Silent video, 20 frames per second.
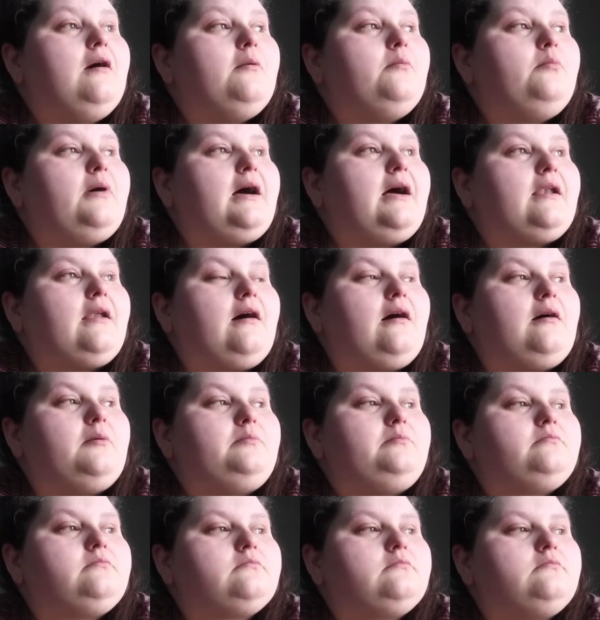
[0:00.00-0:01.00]
But,
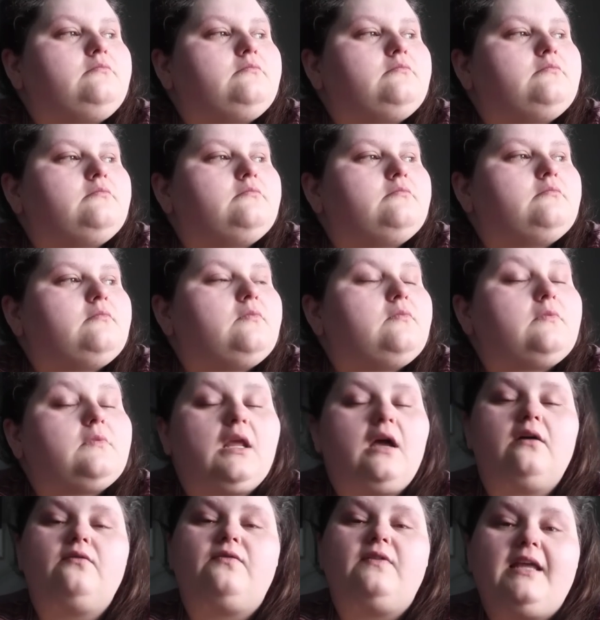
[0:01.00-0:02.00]
um...
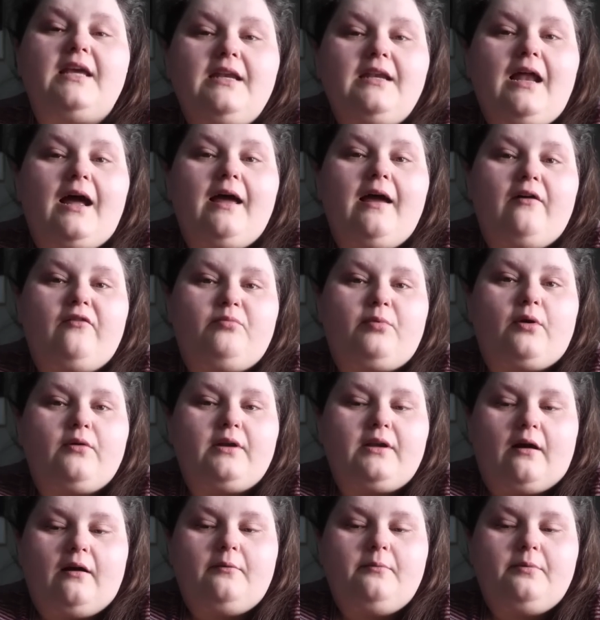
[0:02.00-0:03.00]
Feline and I have
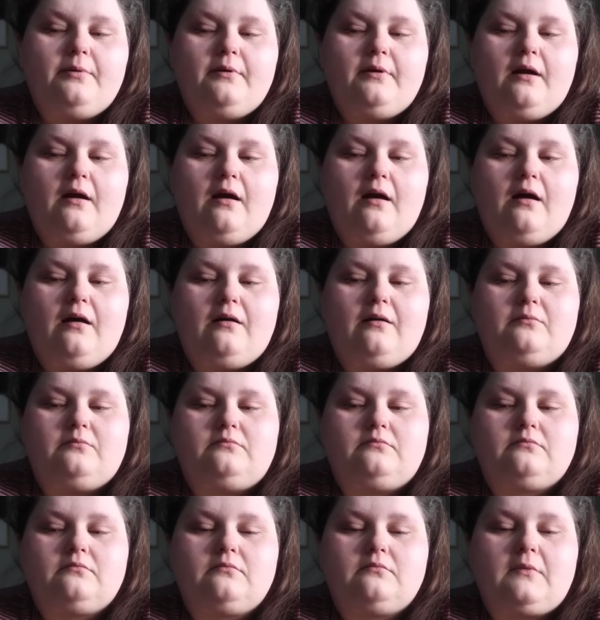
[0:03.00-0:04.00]
broken up.
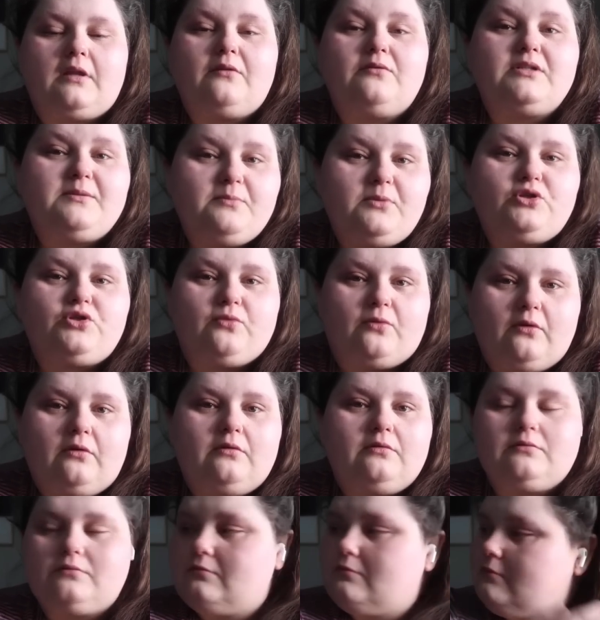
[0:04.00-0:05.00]
Um, it was mutual.